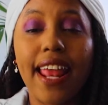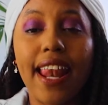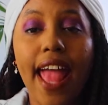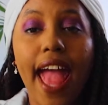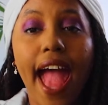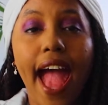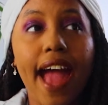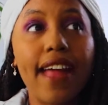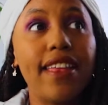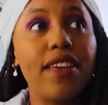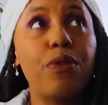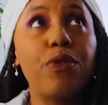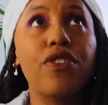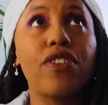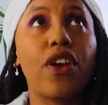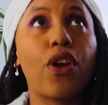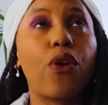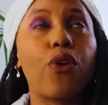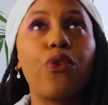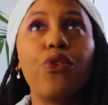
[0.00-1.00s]
It was
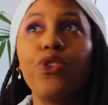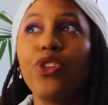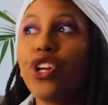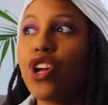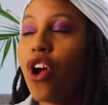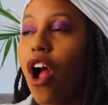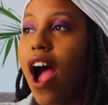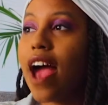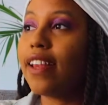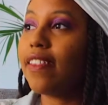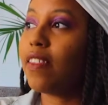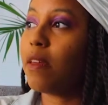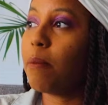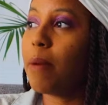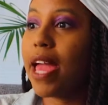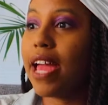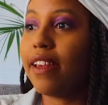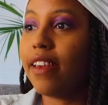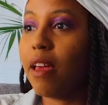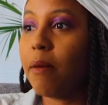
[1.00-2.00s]
like earlier on in the
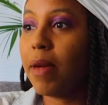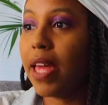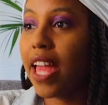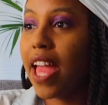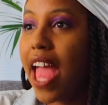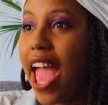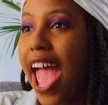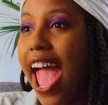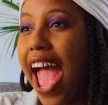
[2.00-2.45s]
pandemic.